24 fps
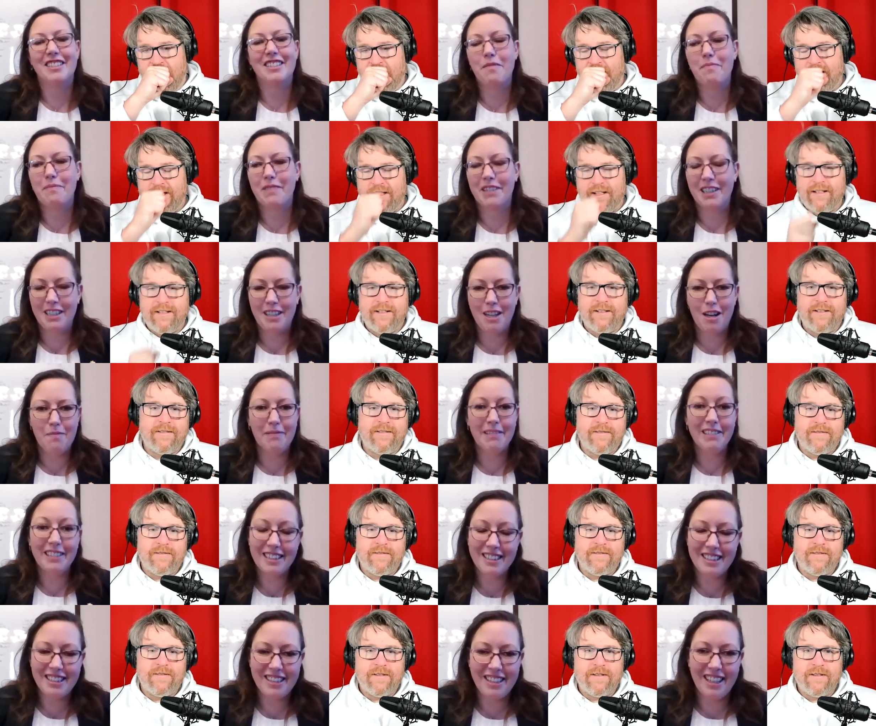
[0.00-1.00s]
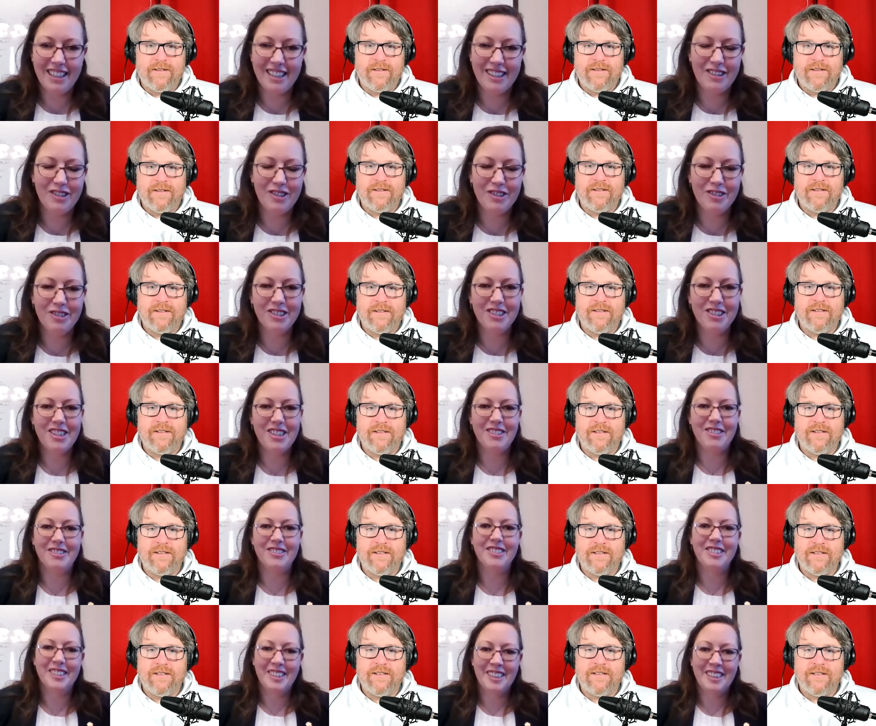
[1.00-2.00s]
Speaker 1: sitting up in the cupola is kind of
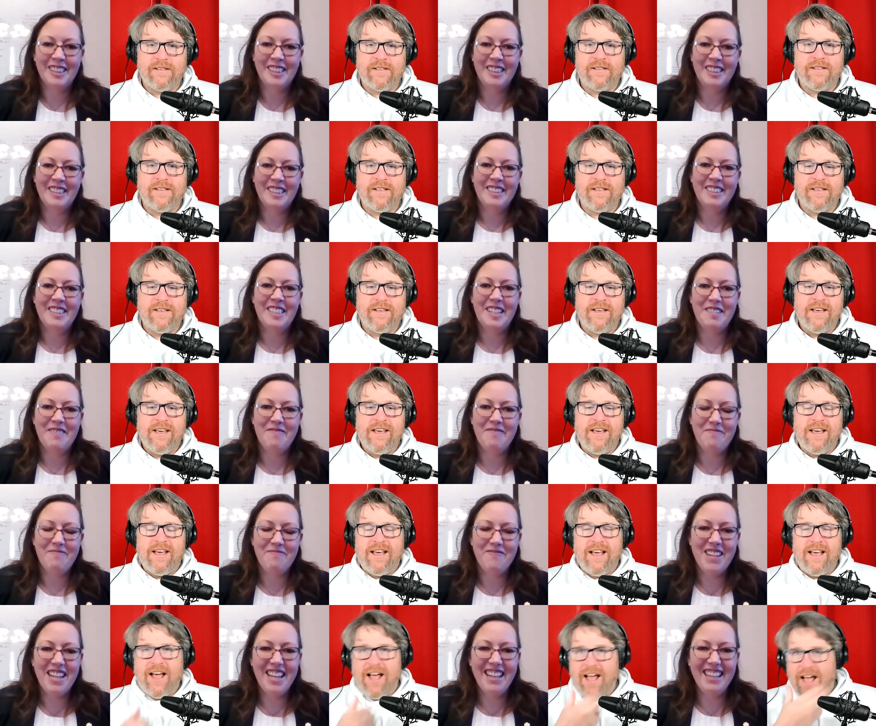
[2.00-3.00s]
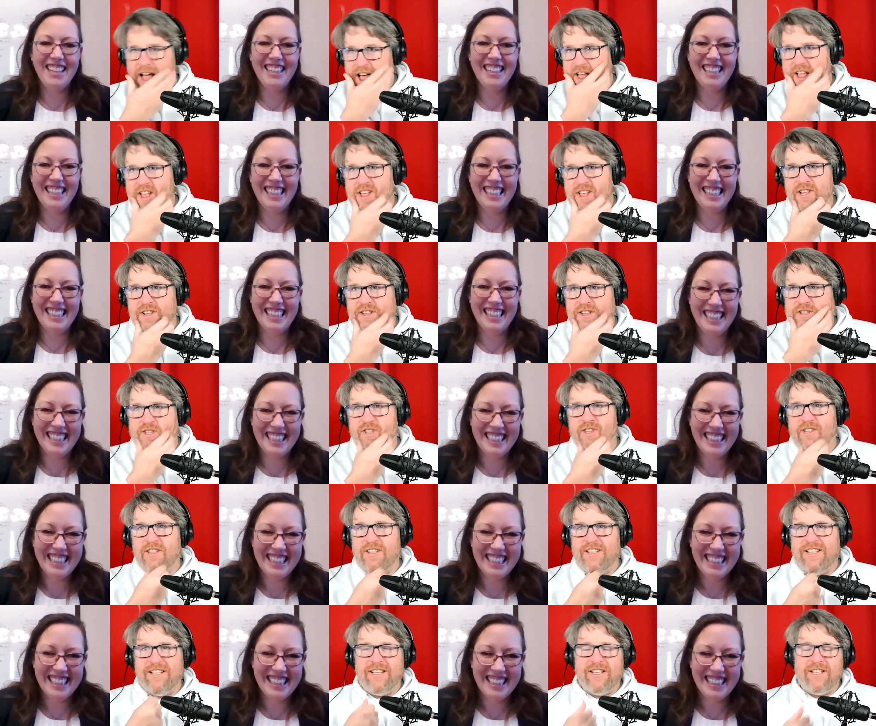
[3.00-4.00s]
cool. So, yeah
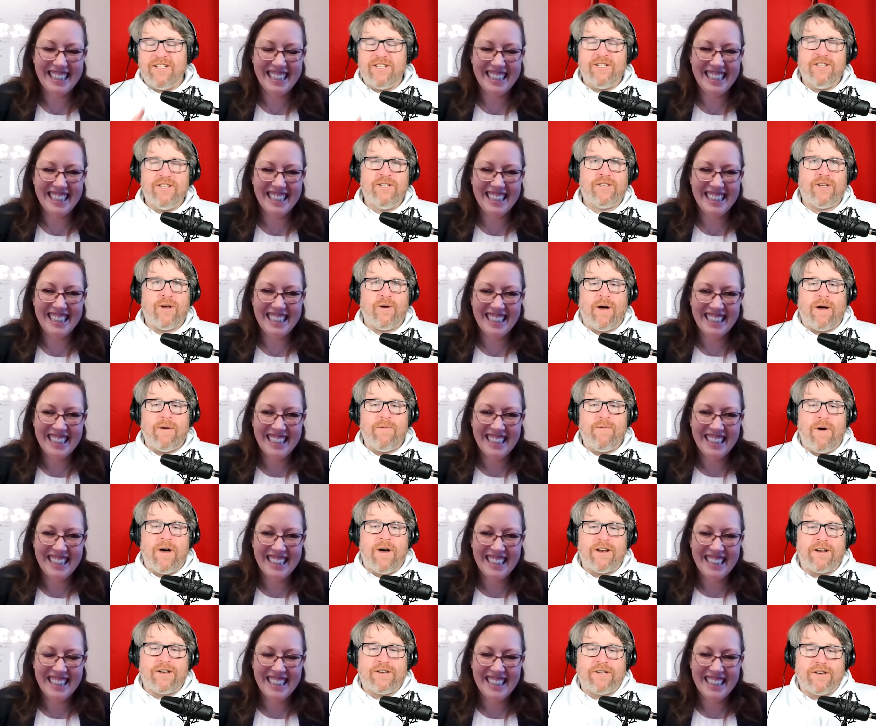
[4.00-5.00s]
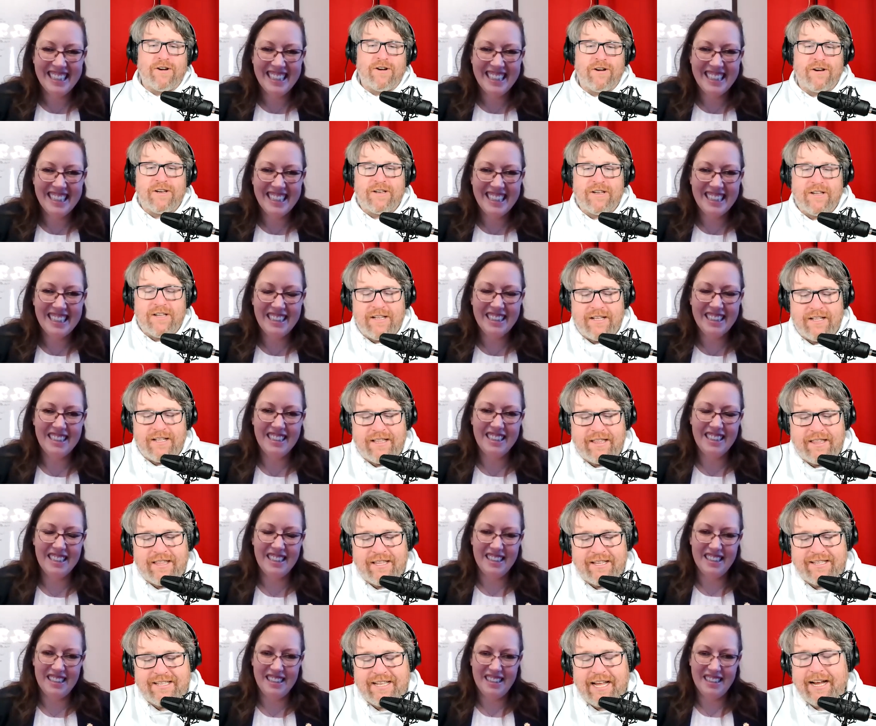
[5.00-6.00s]
Speaker 2: so I want to turn to
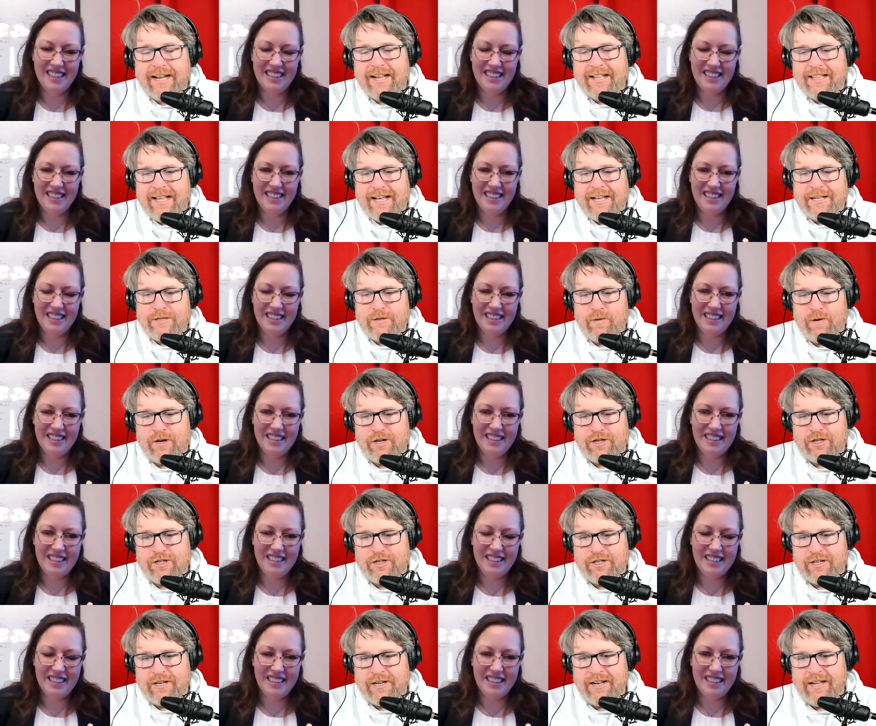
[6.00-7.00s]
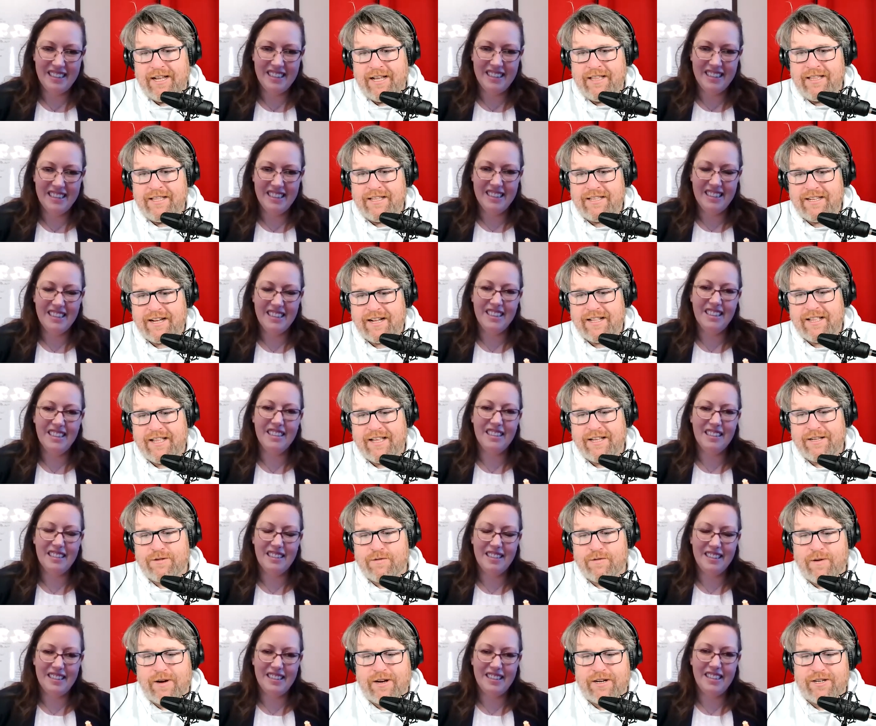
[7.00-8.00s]
the second last question. And the second
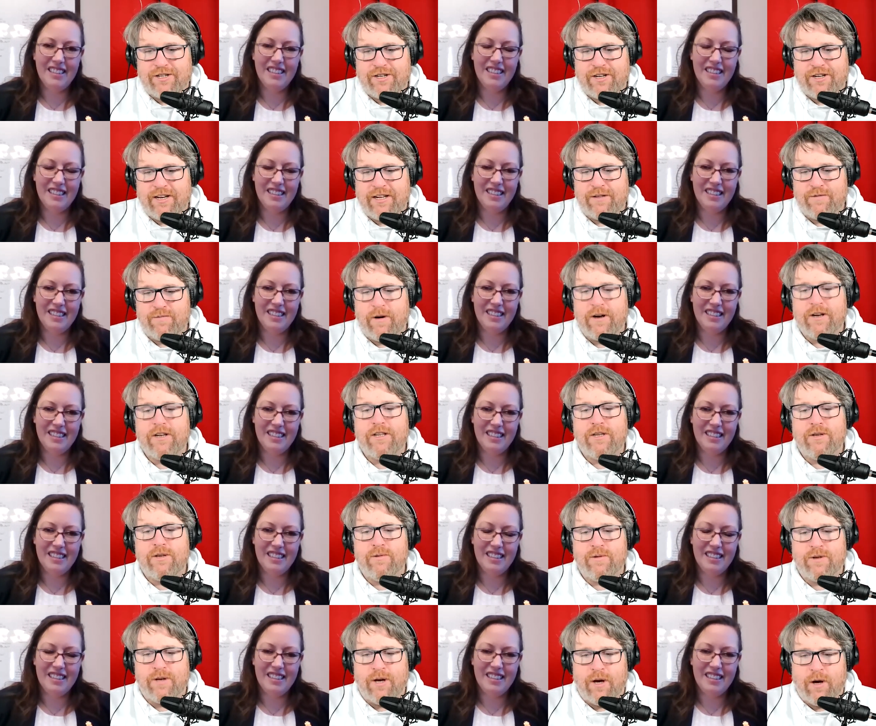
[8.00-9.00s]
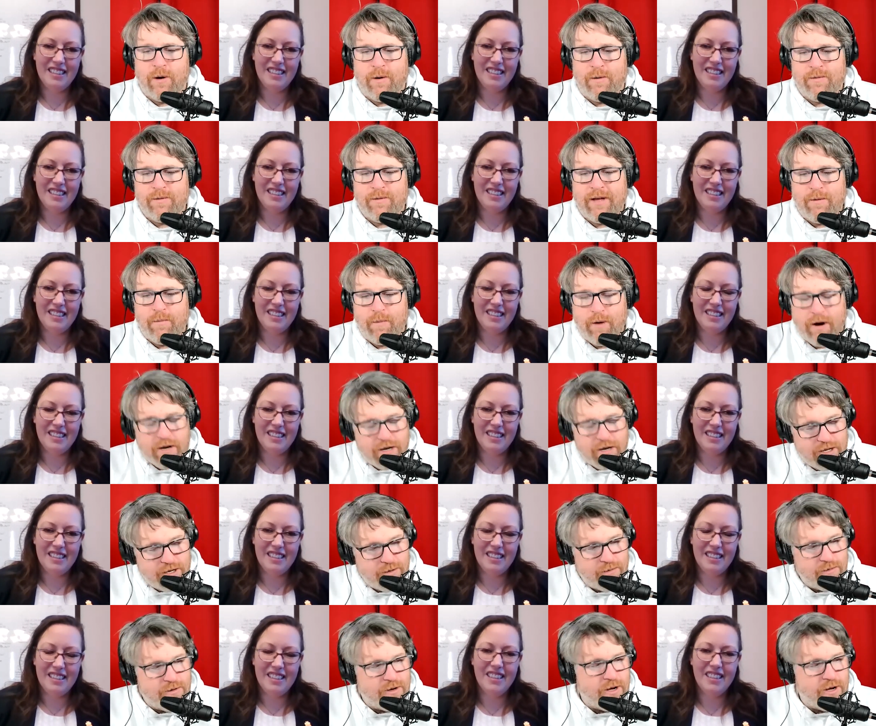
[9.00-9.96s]
last question is where do you go? Where do you